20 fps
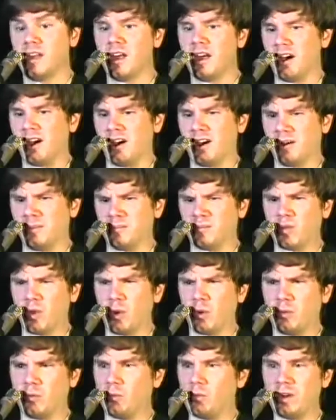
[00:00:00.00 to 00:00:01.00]
Um,
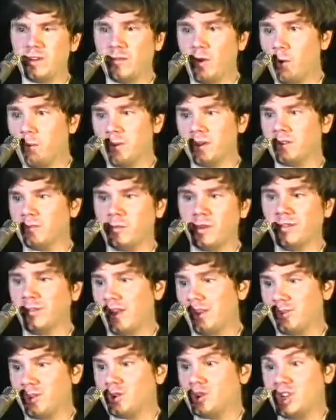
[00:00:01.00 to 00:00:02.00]
we've opened, we've let
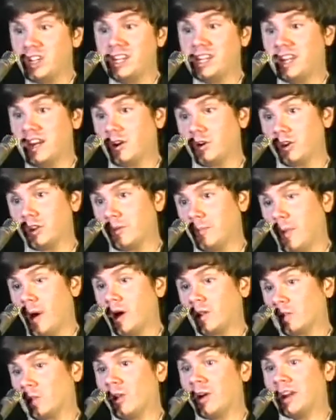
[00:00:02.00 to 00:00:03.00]
the genie out of the
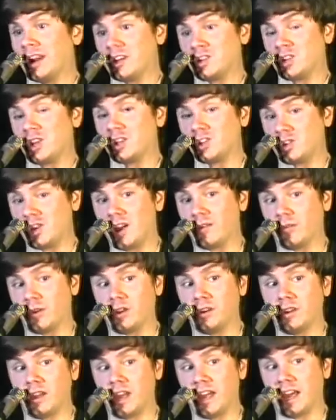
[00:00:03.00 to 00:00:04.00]
bottle on SS7,
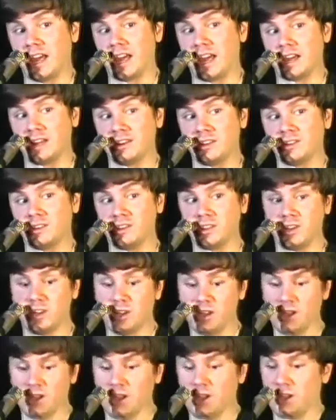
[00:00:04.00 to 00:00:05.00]
and
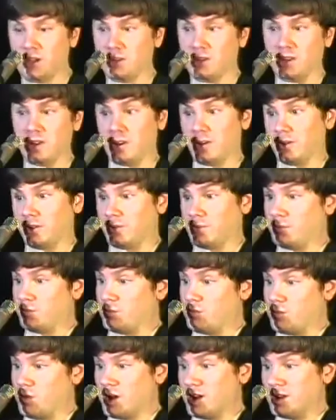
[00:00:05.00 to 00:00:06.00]
you know,
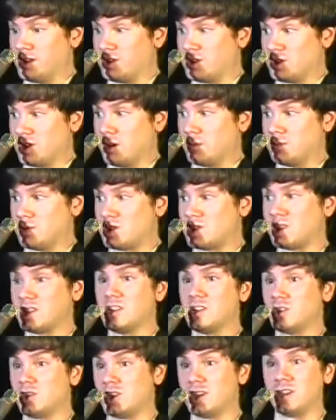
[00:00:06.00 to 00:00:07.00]
when some
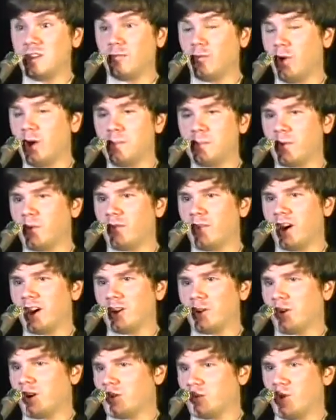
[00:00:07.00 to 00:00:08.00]
sleazy VoIP
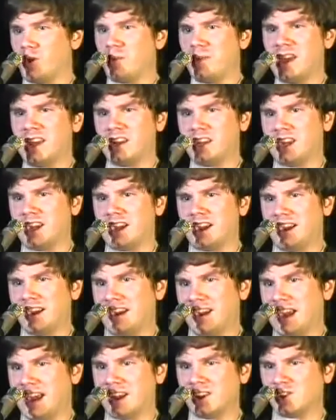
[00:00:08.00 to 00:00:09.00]
provider in Romania
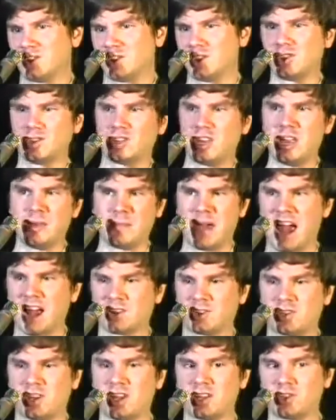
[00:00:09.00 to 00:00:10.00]
has the same
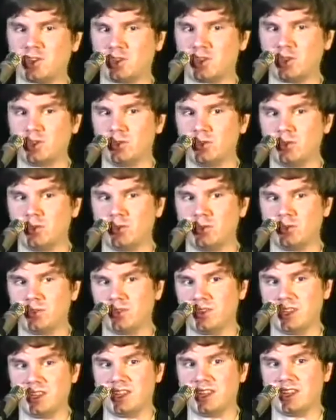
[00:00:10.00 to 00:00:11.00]
access to
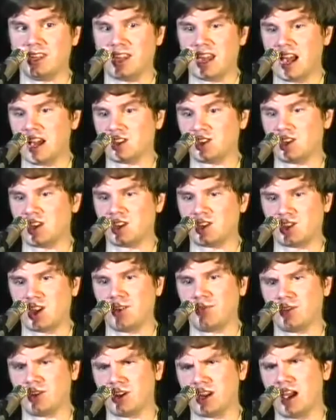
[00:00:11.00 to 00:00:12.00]
the
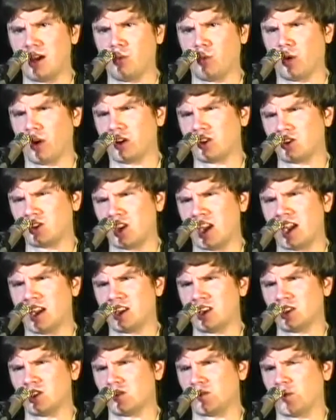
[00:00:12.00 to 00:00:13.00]
SS7 networks
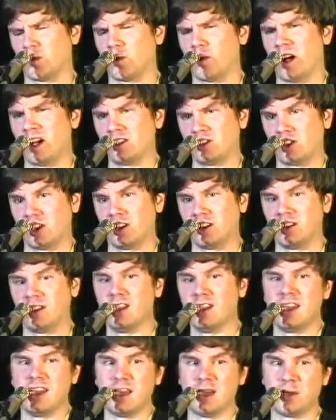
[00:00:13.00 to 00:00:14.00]
as Verizon,
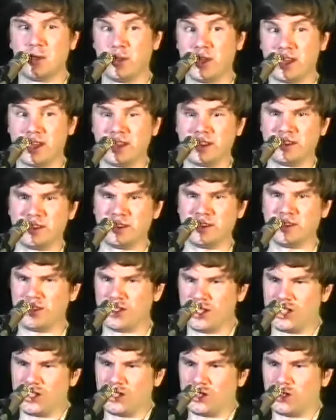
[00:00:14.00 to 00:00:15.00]
then
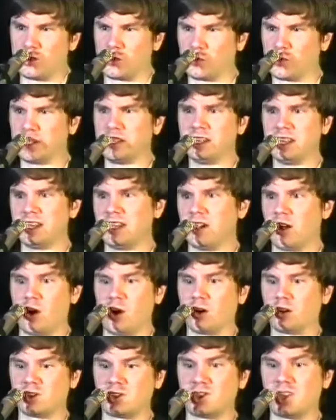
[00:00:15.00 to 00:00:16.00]
you really
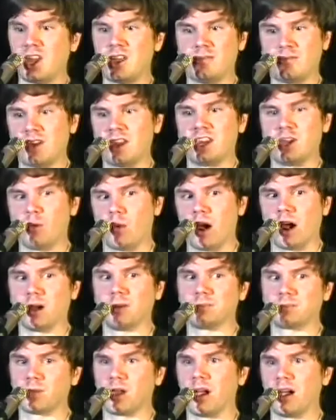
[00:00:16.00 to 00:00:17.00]
aren't safe anywhere.
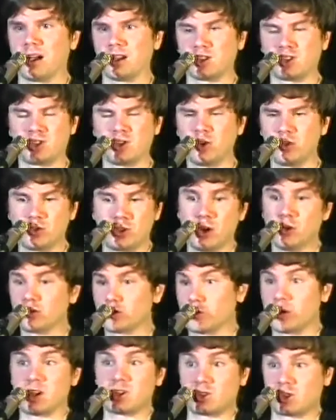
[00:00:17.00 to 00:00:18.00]
Uh, so don't
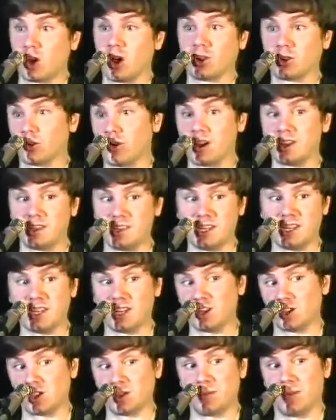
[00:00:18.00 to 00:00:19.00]
trust caller ID
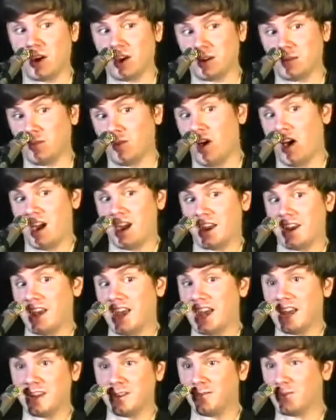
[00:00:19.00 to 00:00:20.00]
is the bottom line.
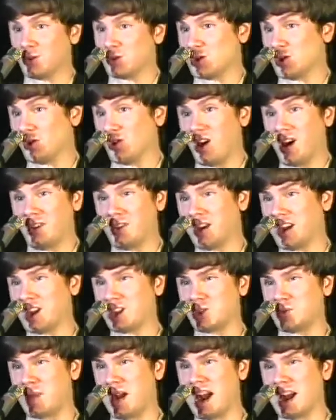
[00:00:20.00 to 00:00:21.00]
And if there's a law that gets
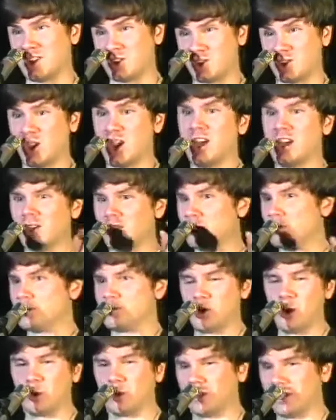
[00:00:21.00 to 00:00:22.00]
passed, you
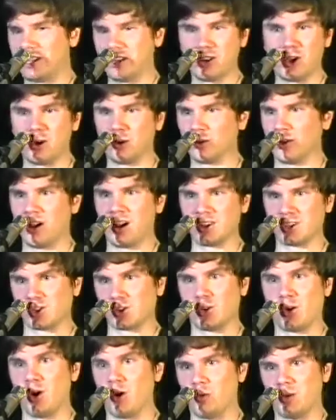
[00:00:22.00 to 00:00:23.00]
totally know laws are
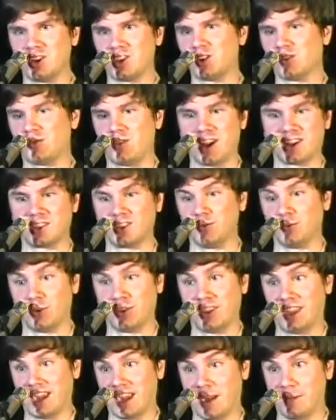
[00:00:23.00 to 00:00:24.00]
always effective when
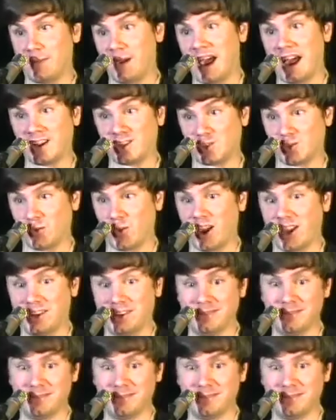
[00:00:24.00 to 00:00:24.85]
they get passed, right?